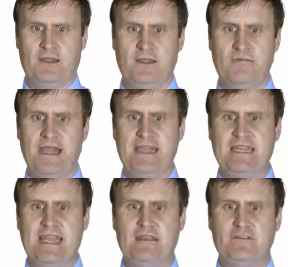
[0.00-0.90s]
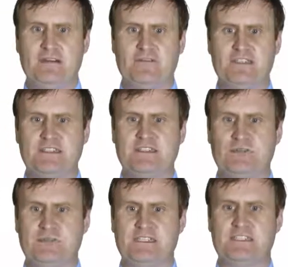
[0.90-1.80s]
The main area of the
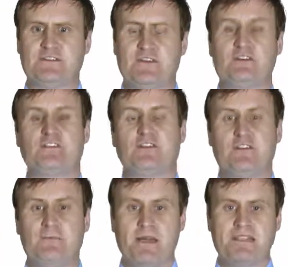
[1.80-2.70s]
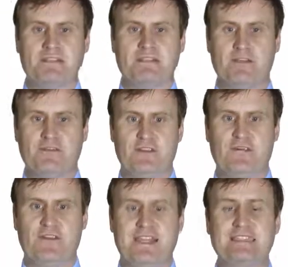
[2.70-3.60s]
disorder is focused on the muscles of the
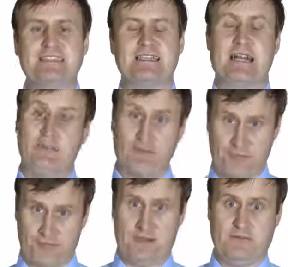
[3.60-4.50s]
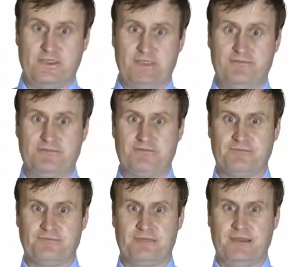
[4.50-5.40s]
face and the throat.
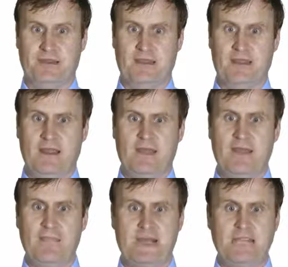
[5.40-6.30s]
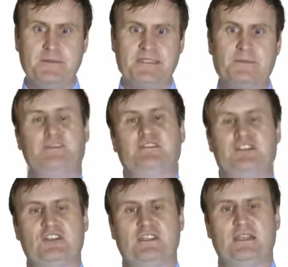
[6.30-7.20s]
There may be double
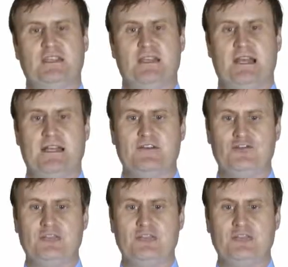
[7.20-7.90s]
vision and